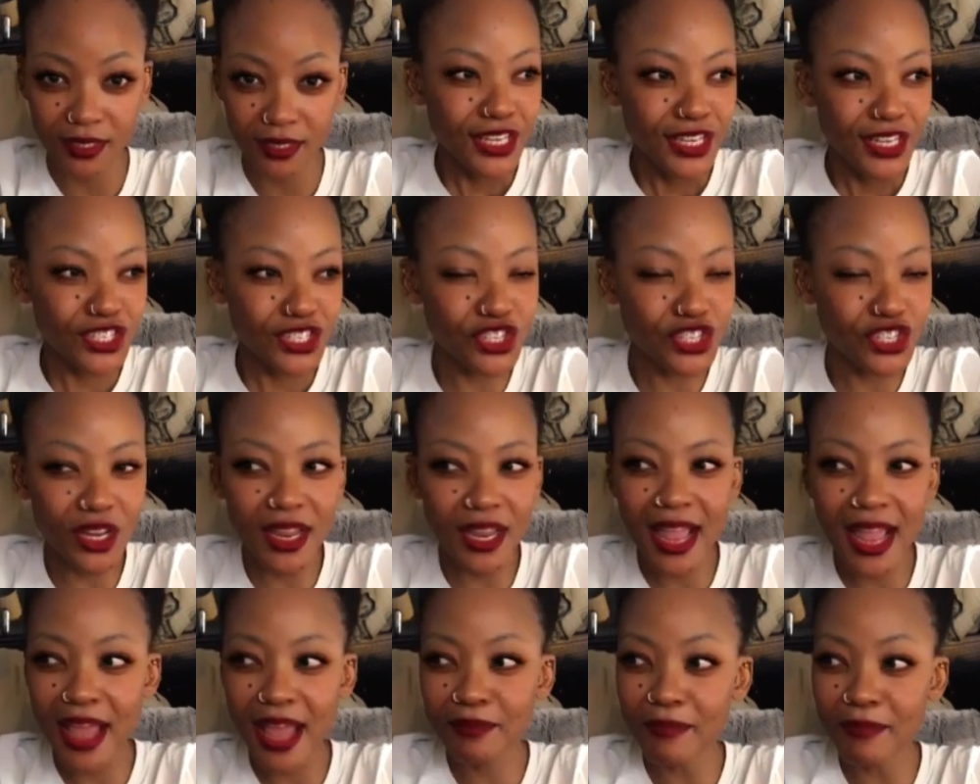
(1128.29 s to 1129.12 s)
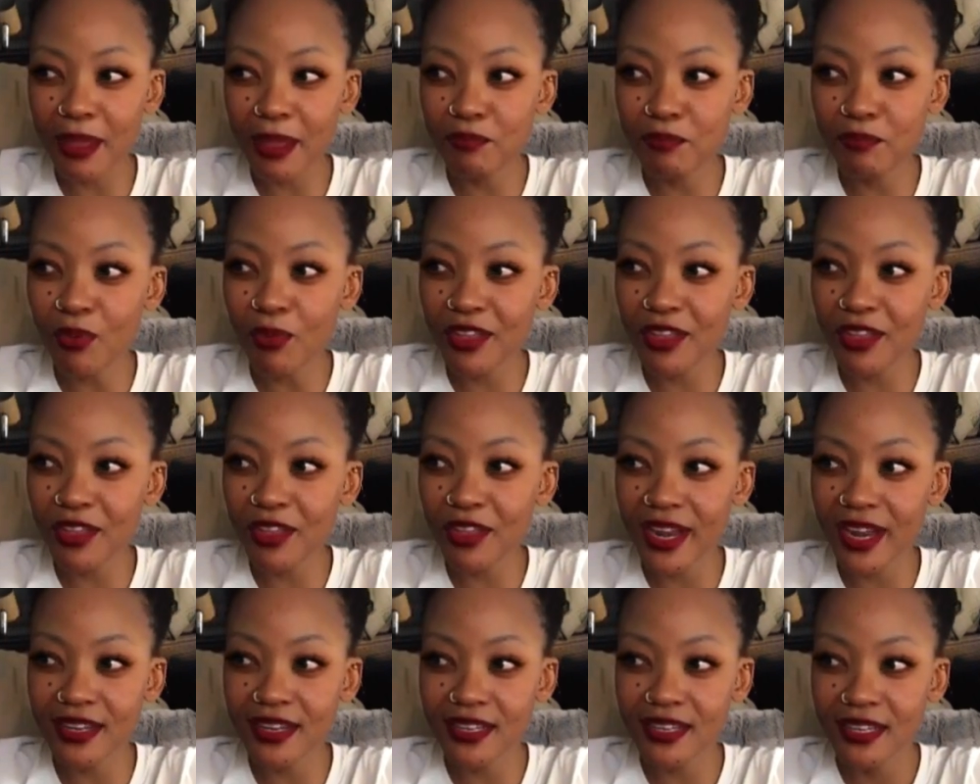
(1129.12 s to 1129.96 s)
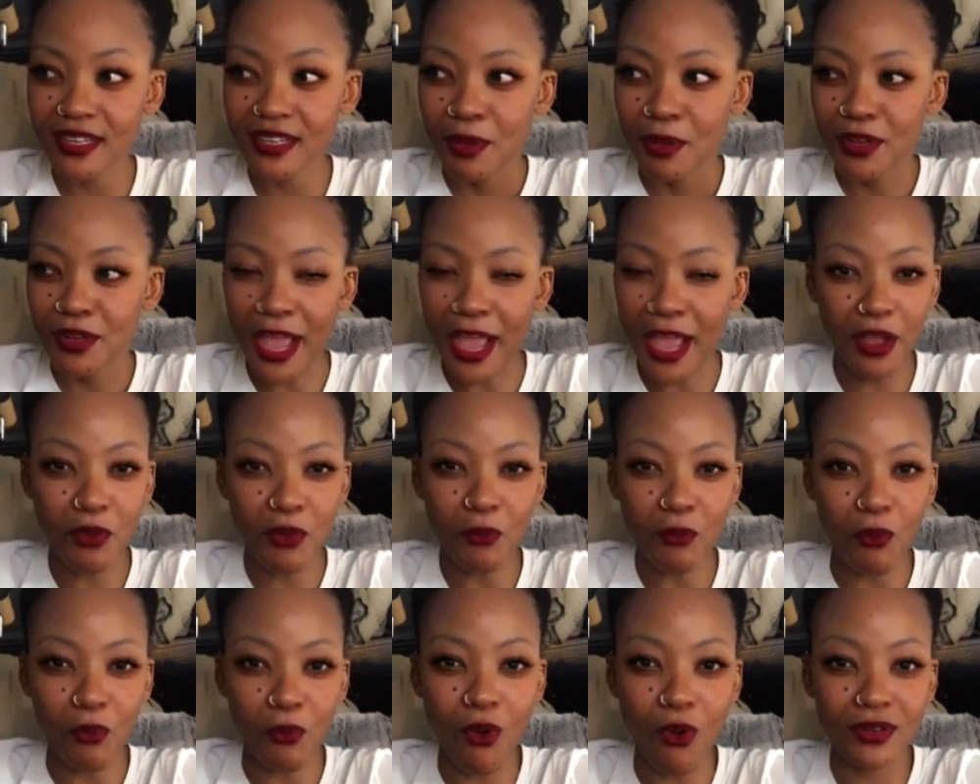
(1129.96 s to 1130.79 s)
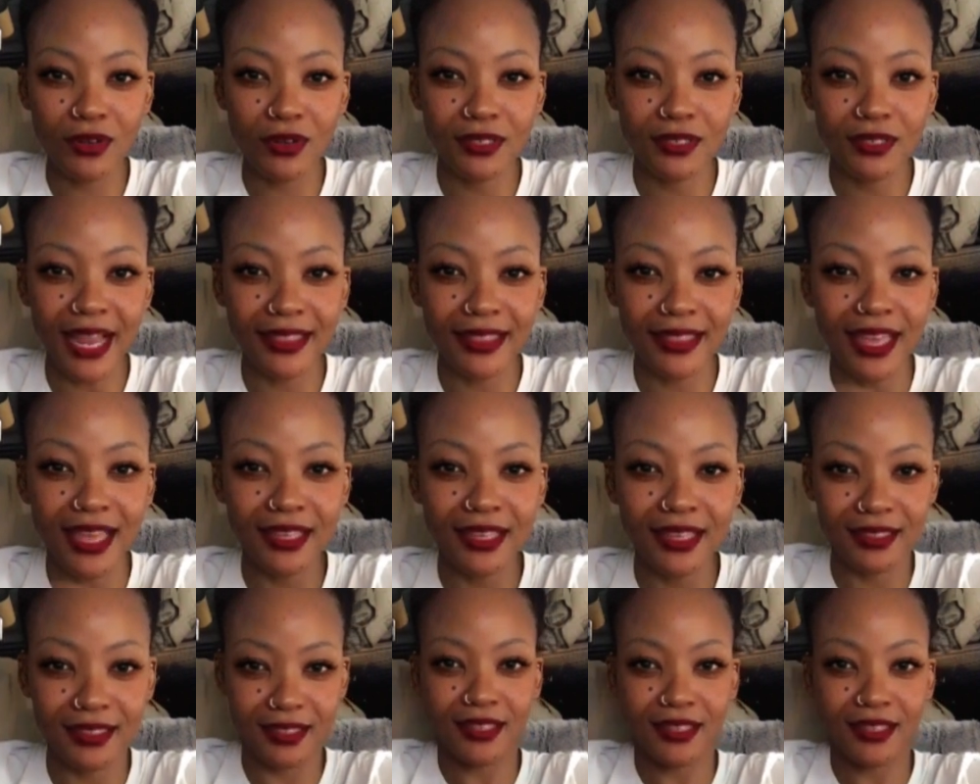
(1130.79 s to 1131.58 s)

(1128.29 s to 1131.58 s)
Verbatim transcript: she and my boyfriend like walked, like they,